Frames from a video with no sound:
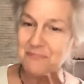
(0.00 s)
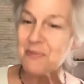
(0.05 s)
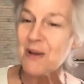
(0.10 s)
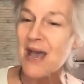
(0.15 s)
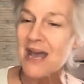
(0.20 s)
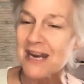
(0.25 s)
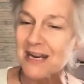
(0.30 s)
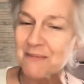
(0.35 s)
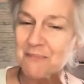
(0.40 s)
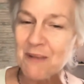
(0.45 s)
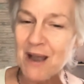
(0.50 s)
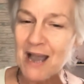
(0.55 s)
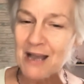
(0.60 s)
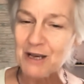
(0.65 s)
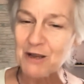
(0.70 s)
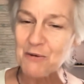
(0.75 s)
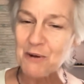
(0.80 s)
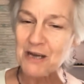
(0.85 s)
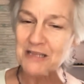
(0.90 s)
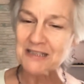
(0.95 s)
patting
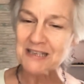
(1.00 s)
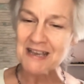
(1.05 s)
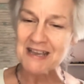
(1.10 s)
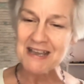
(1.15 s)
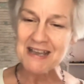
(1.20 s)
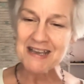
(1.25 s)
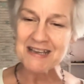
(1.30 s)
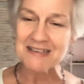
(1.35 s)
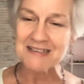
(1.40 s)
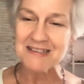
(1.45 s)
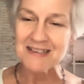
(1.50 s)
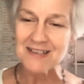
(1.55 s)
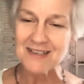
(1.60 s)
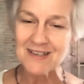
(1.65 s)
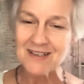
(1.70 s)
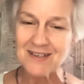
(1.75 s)
Milo on the head.